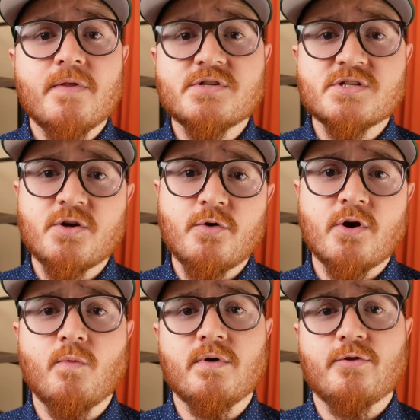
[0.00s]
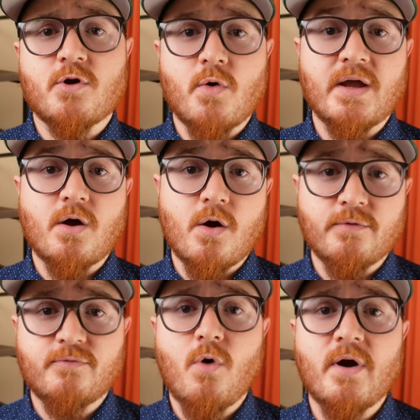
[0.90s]
The scooter would throw a
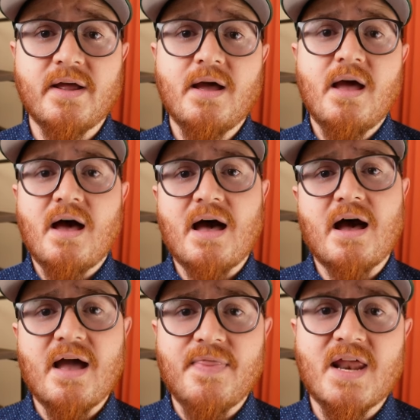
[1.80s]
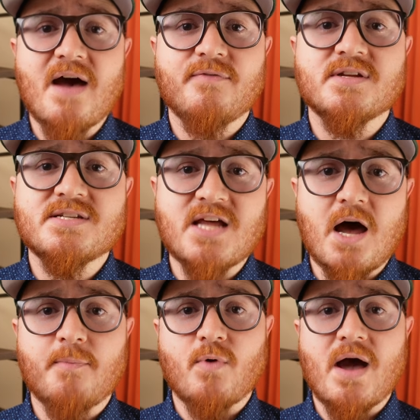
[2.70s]
code 40 and they'd have to
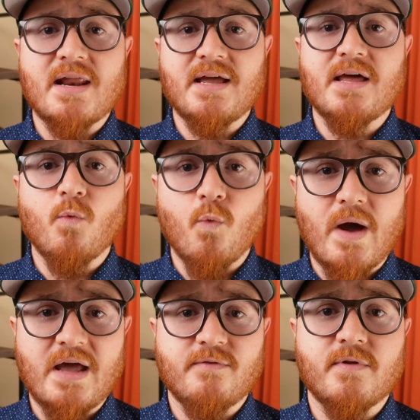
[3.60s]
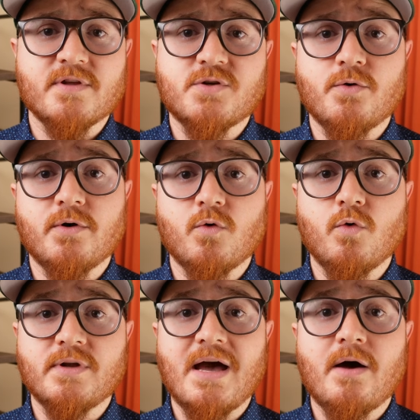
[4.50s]
stop riding and wait for the scooter to
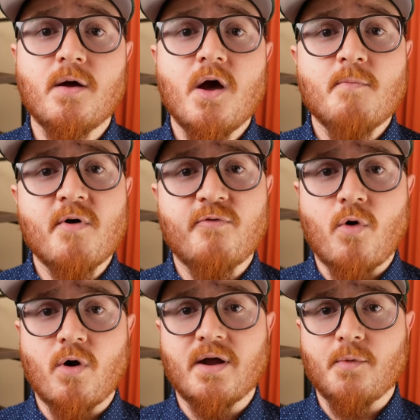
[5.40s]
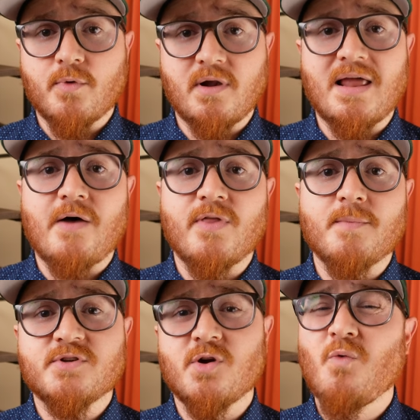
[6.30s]
cool down before it would allow
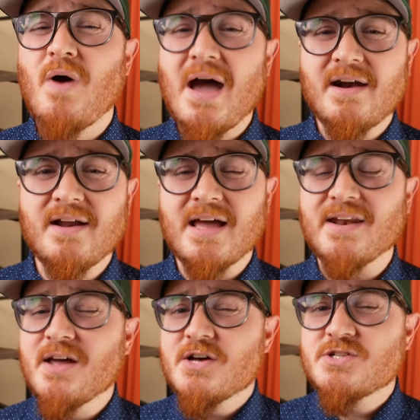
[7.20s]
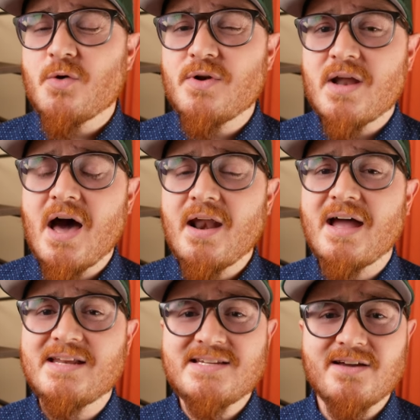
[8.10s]
them to ride it again. So not
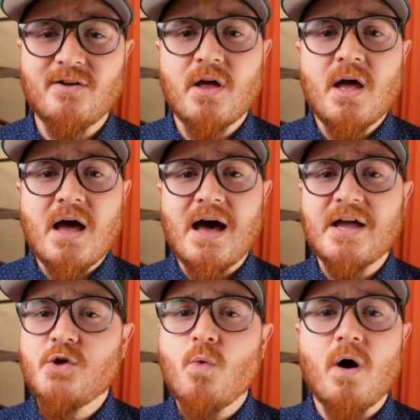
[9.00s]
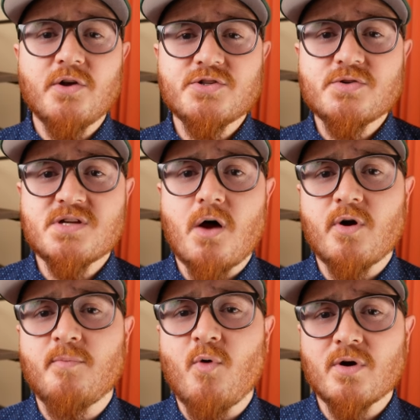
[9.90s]
ideal. You also saw
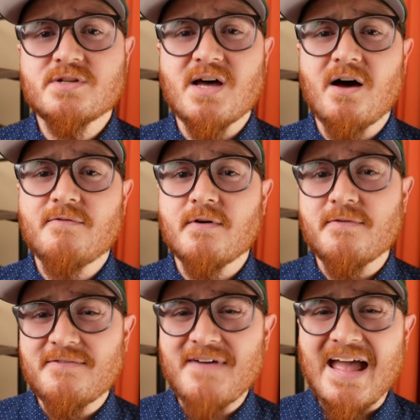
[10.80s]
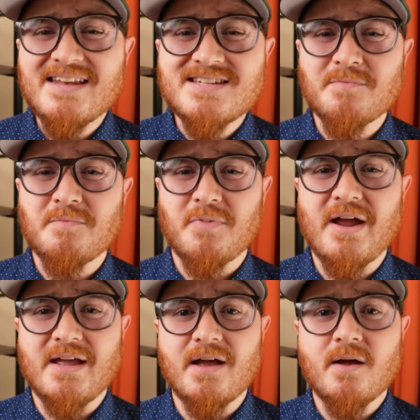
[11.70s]
reports of phantom
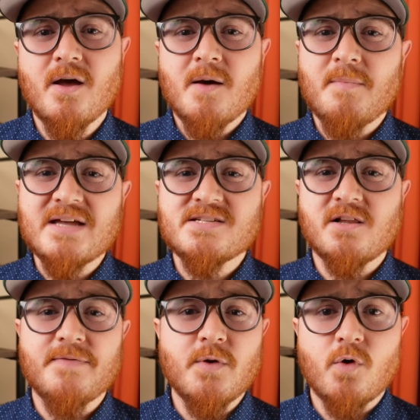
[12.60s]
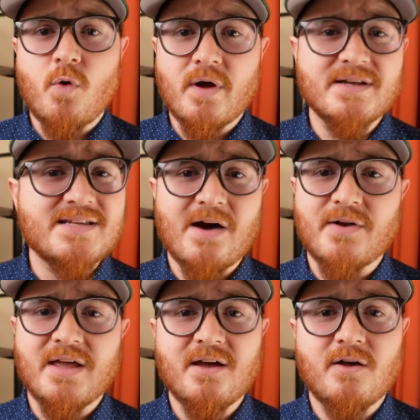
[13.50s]
braking. Basically, if you were going
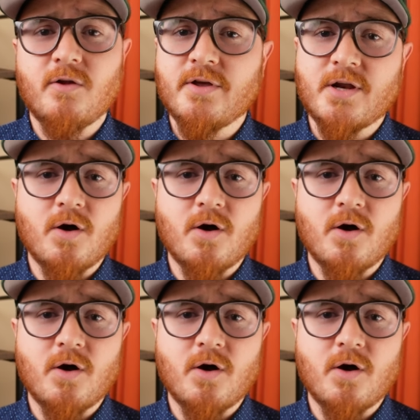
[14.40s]
downhill, you